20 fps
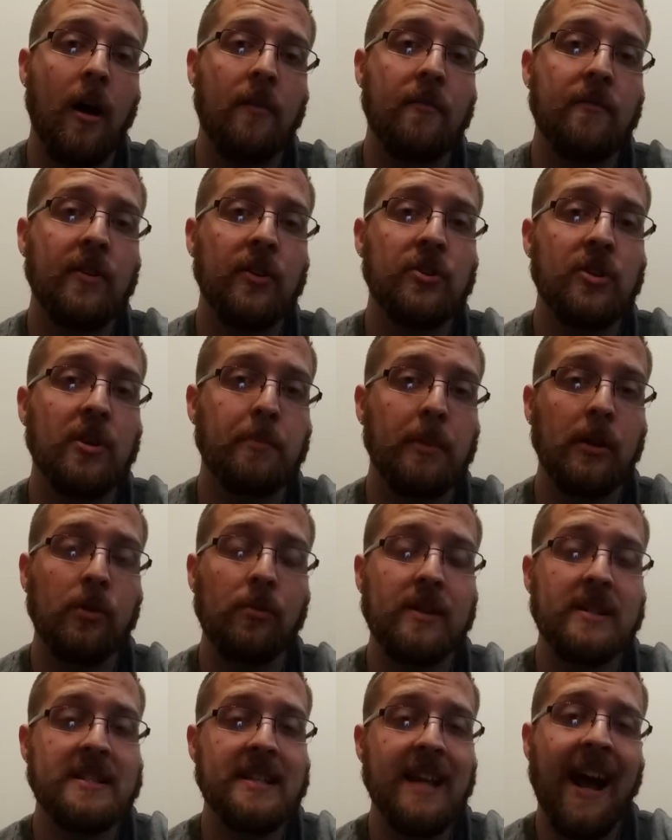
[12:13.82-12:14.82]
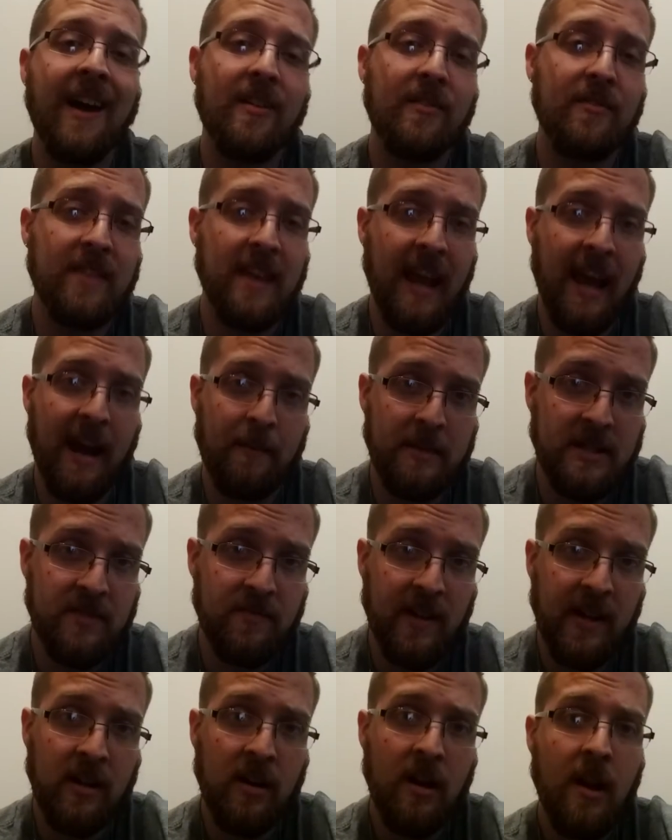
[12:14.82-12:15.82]
filter pollutants out of the
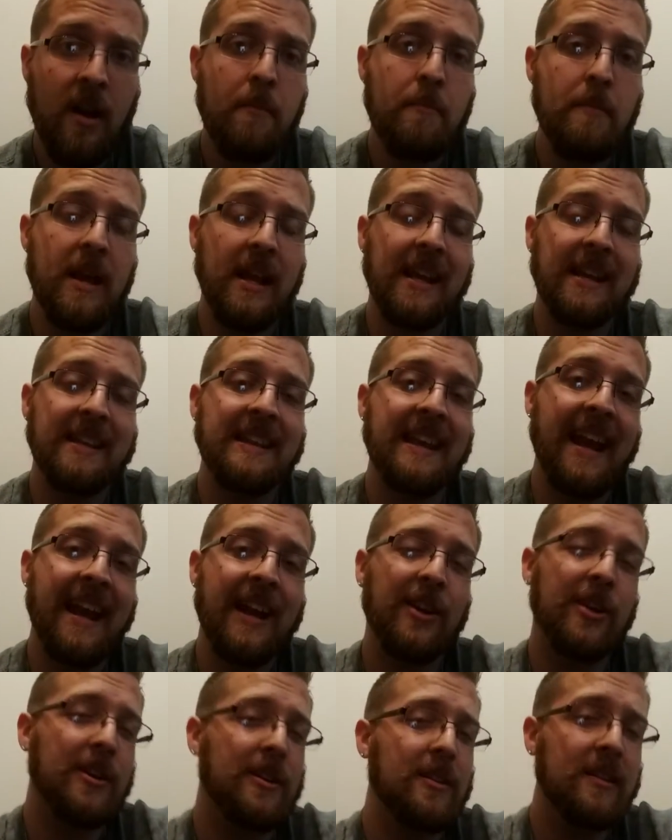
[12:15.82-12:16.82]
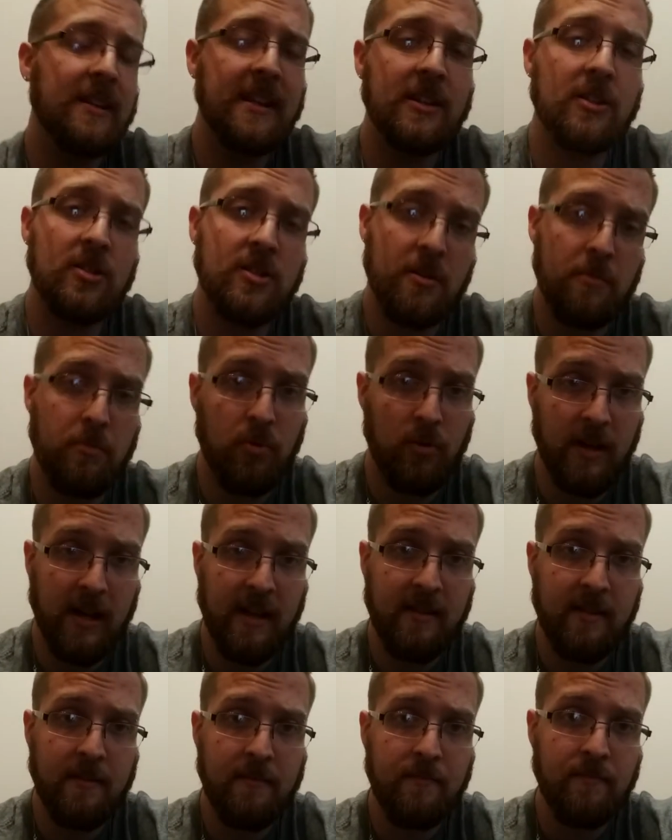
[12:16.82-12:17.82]
atmosphere, making the air cleaner to
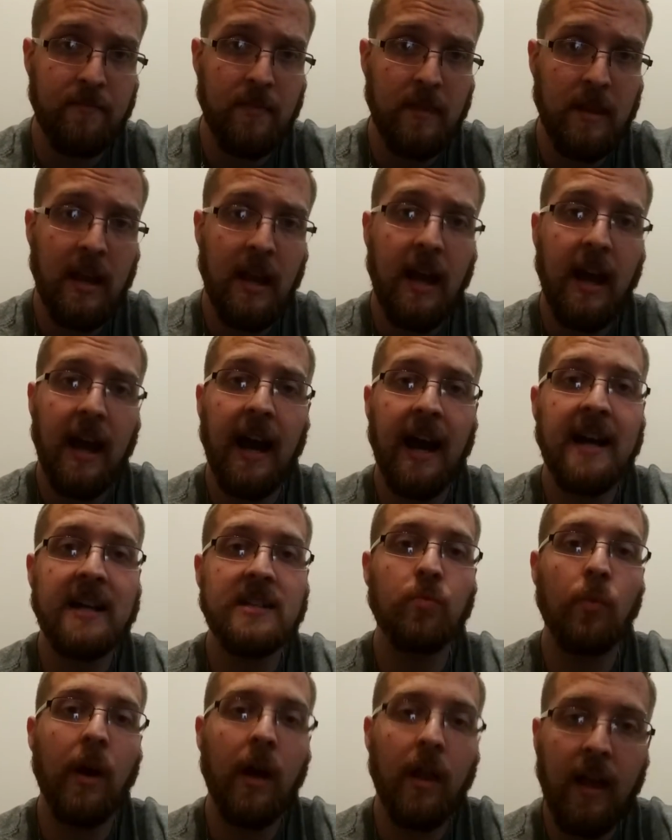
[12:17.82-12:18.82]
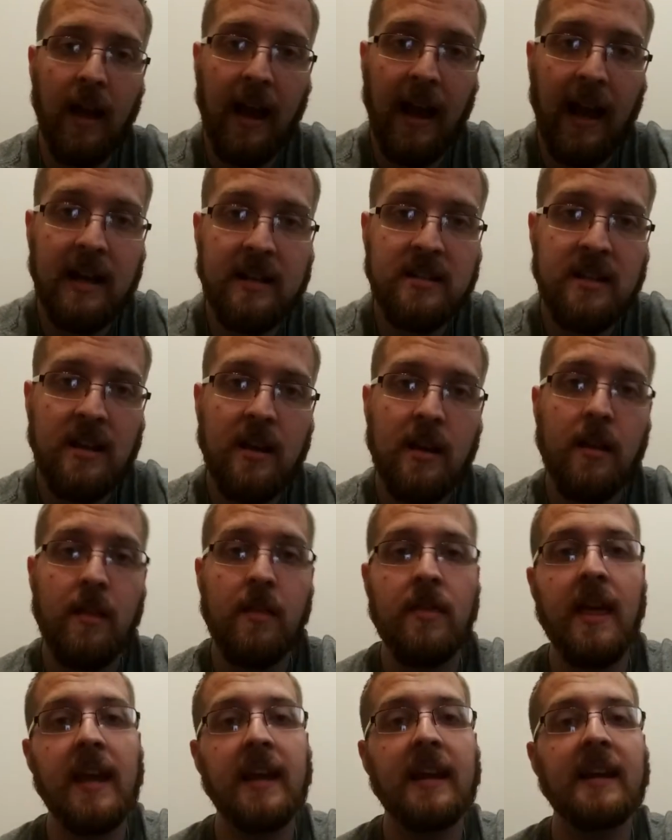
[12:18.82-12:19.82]
breathe, as well as
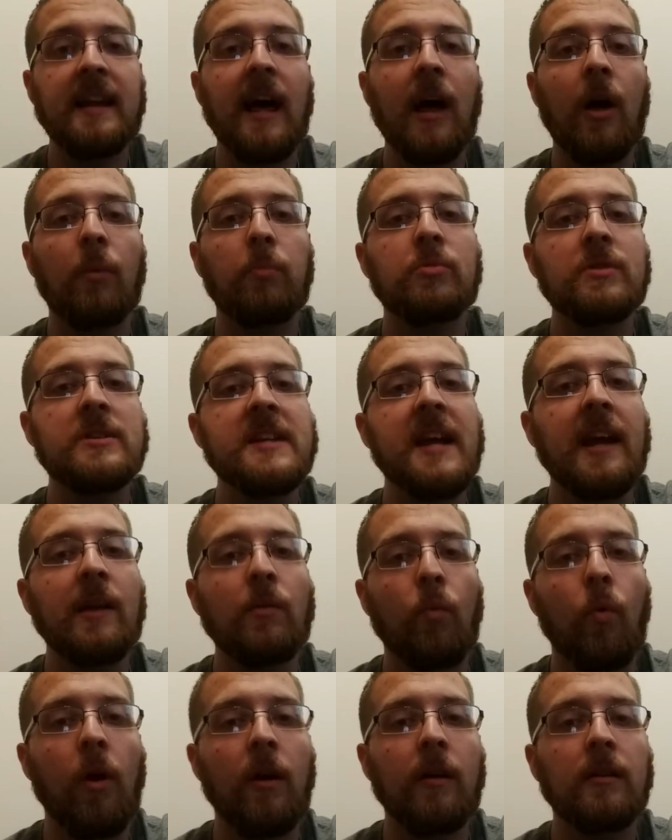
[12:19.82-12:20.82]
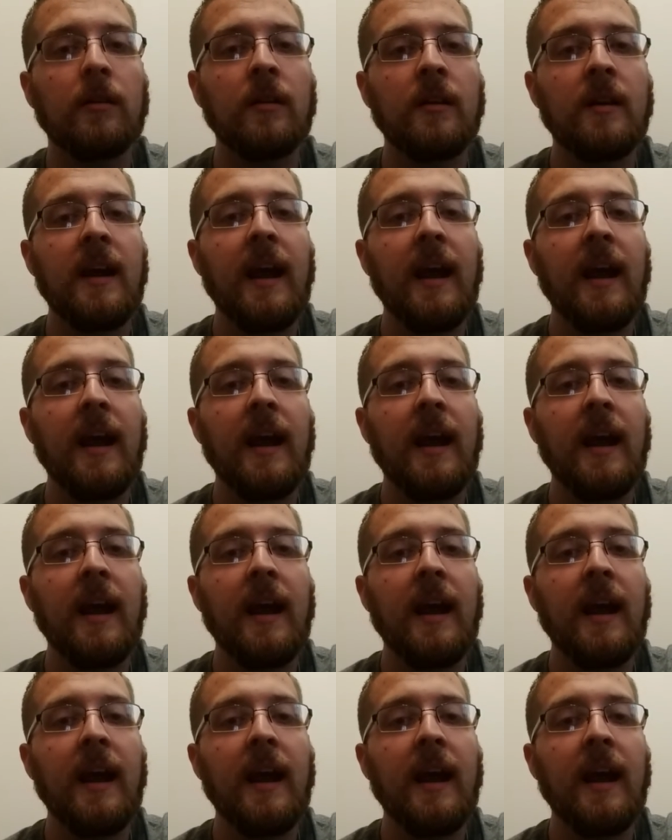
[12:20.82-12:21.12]
they could help retain water.